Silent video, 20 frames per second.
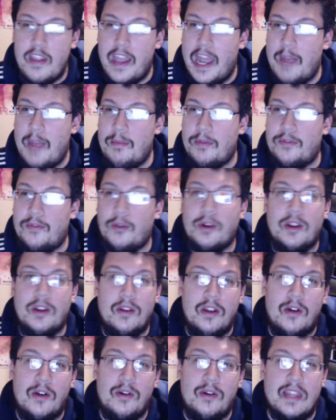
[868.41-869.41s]
And before you
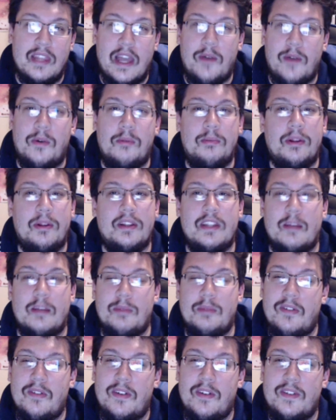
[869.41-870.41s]
know it, that will build up.
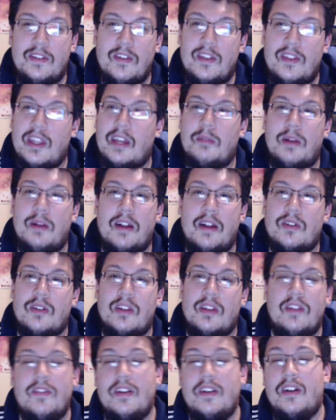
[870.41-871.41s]
Even if you think about it,
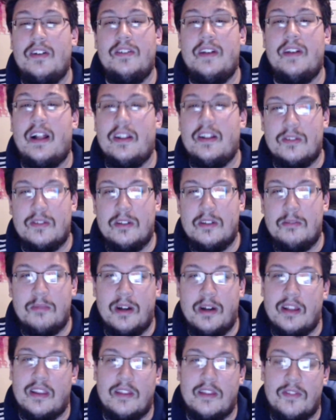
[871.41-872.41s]
even $100 only a
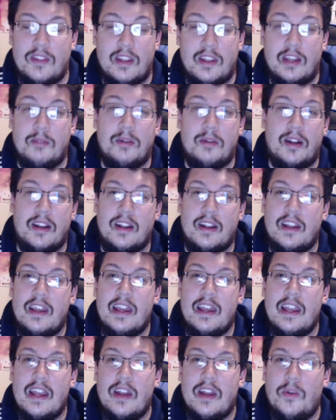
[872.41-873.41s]
month. If you think about it,
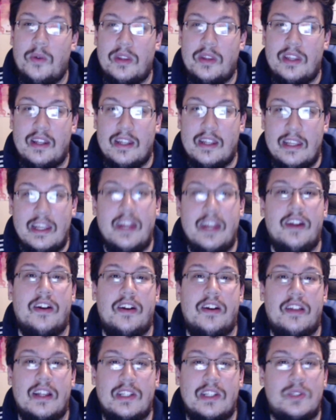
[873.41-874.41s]
within a
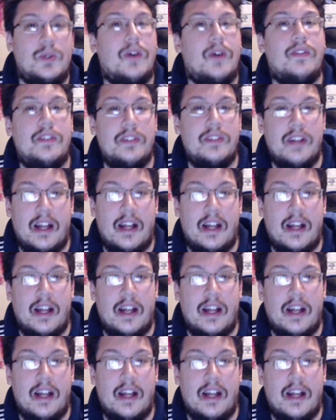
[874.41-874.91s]
year, that's $1,200.